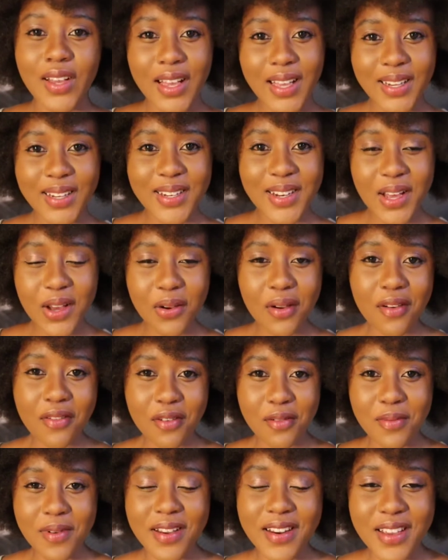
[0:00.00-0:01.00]
Hello
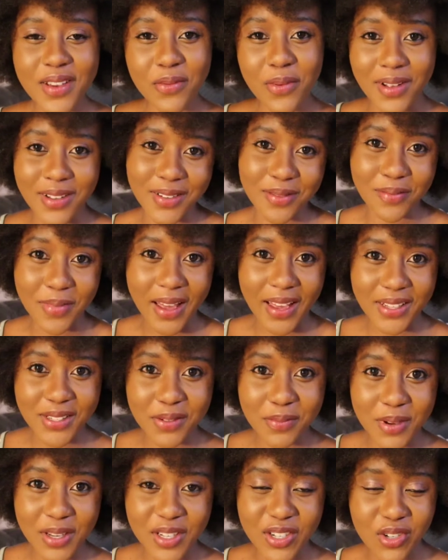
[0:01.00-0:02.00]
everybody, welcome back
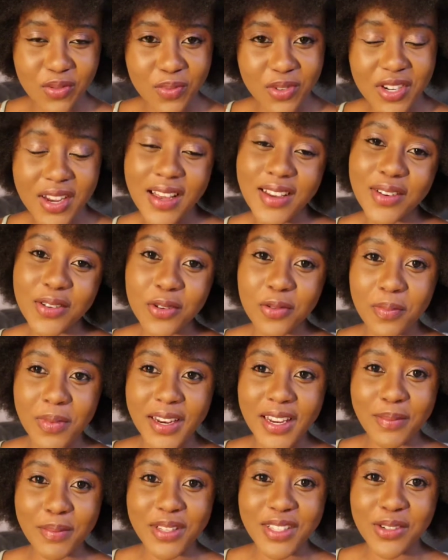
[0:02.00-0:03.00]
to my YouTube channel. My
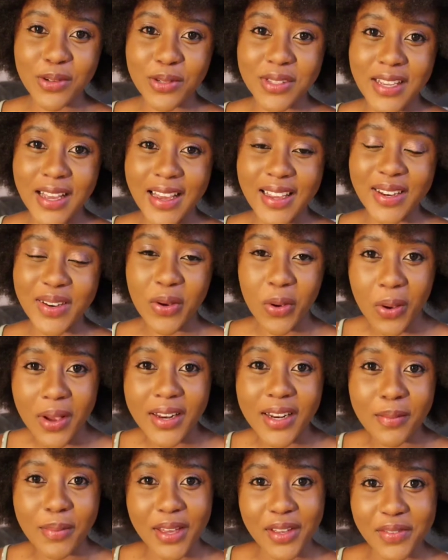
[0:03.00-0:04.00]
name is Nothando
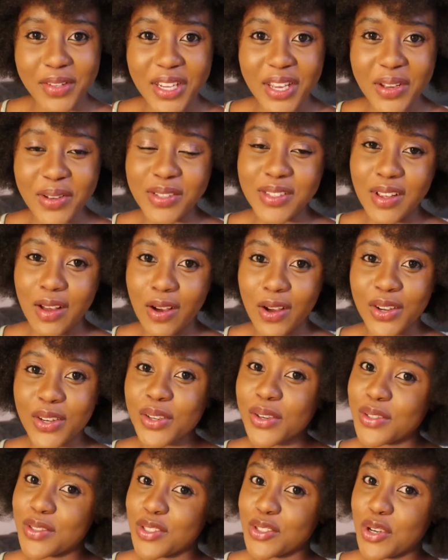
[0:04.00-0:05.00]
and I make videos on
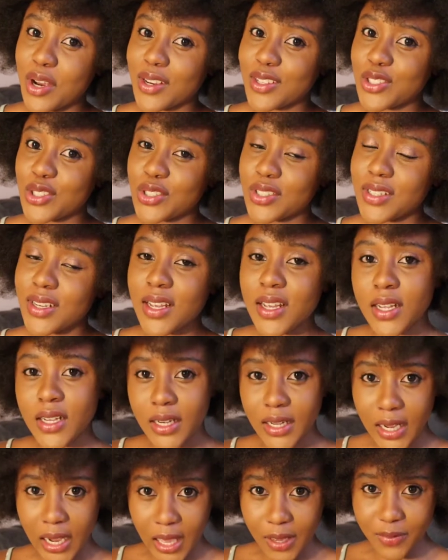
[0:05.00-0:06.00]
construction,
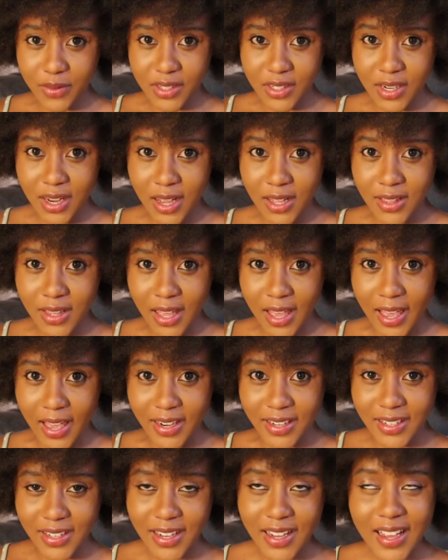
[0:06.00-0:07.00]
lifestyle
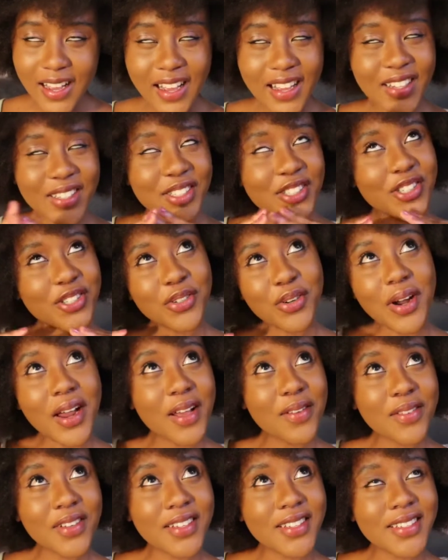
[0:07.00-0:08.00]
and
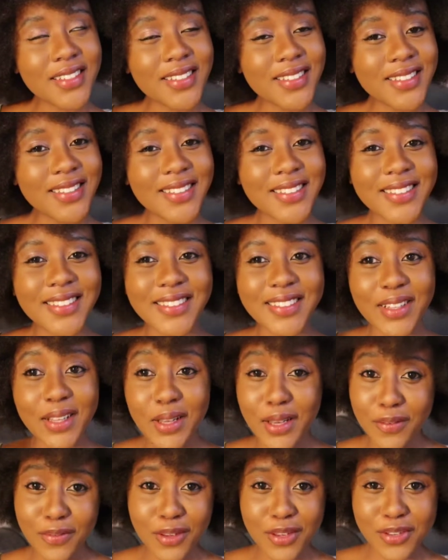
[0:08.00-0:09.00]
travel.
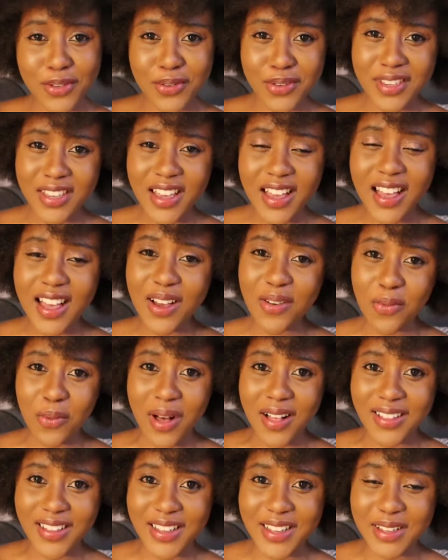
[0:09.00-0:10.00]
If you're new here,
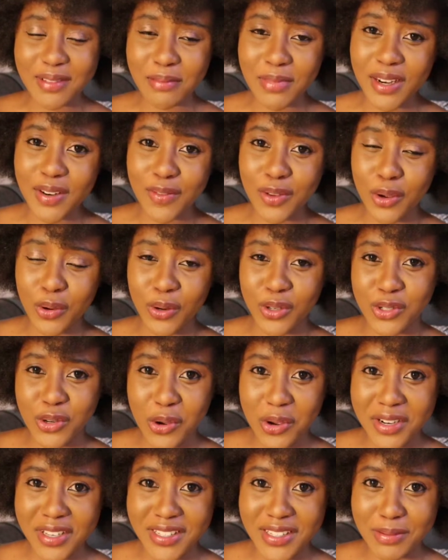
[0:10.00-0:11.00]
welcome, and if you're a
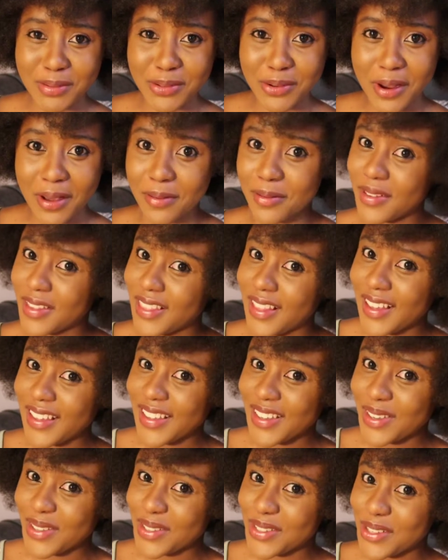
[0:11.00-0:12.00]
returning subscriber,
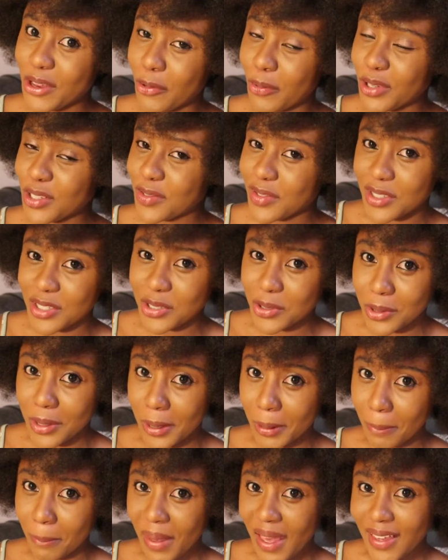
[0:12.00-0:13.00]
thank you so much for
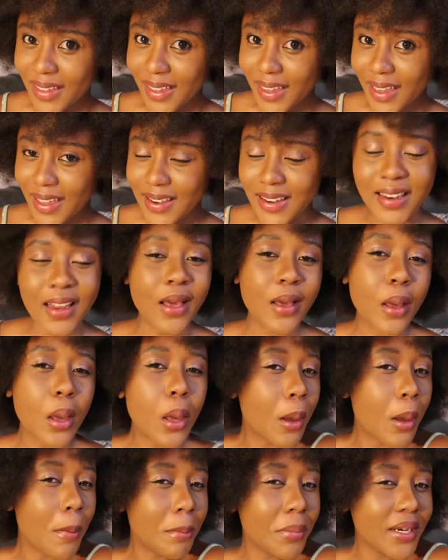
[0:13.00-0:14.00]
tuning back in.
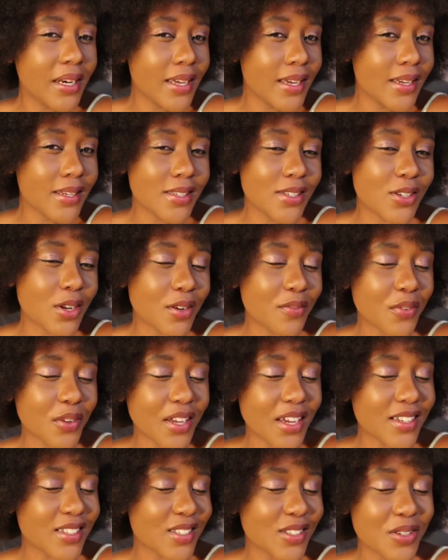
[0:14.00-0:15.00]
Please do not
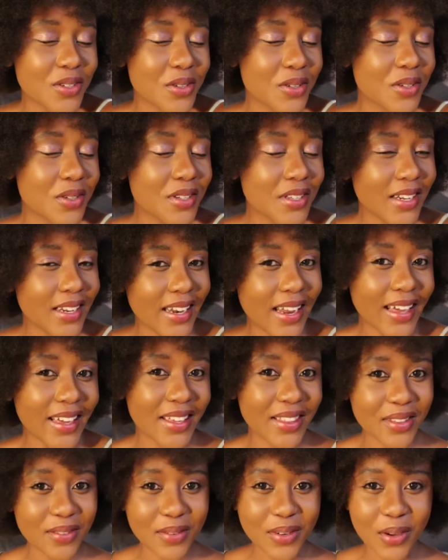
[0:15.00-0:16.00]
forget to
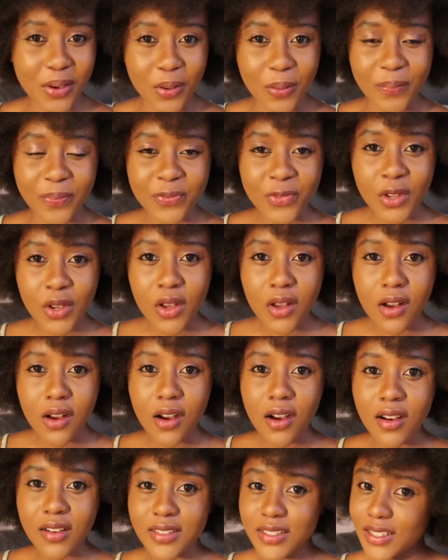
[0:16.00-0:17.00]
like the video.
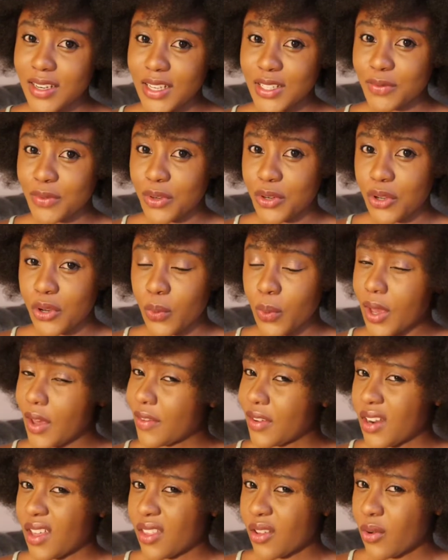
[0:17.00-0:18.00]
On today's video we have
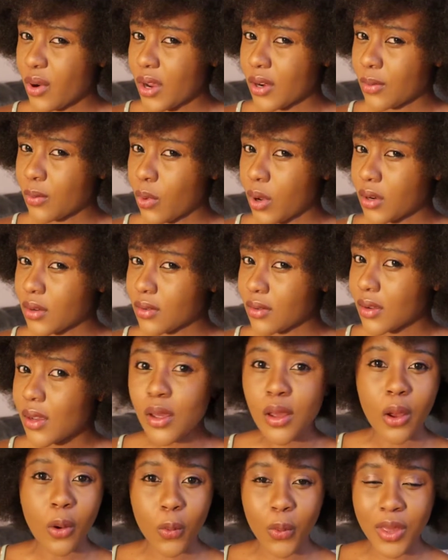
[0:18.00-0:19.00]
another random one.
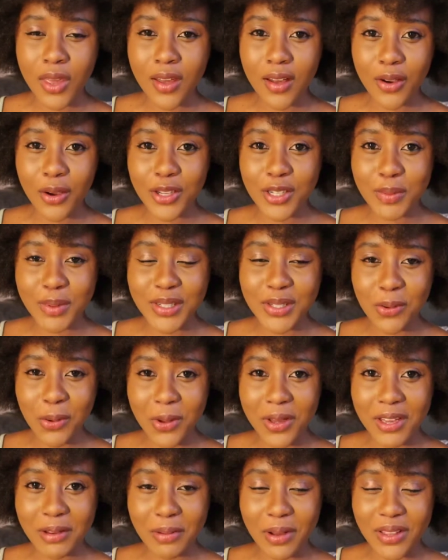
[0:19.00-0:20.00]
We are going to be
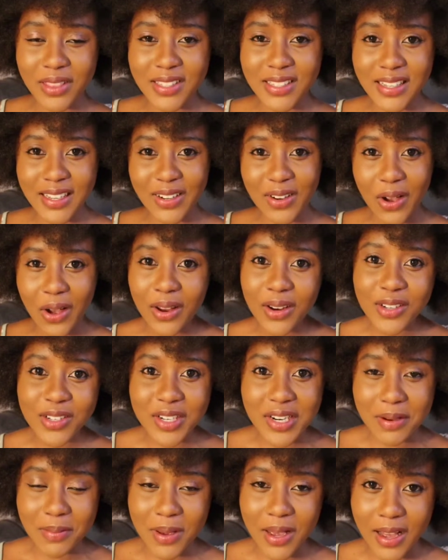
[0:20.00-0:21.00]
talking about the
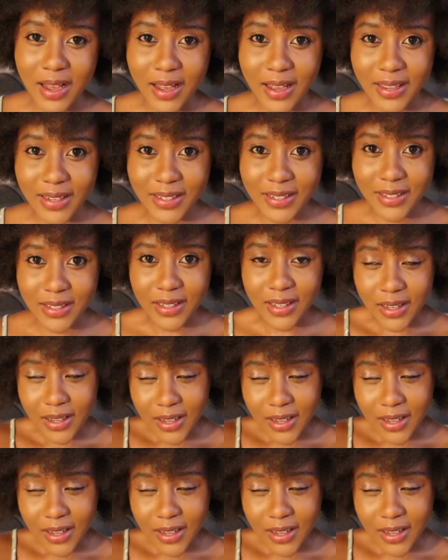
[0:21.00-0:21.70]
psychology behind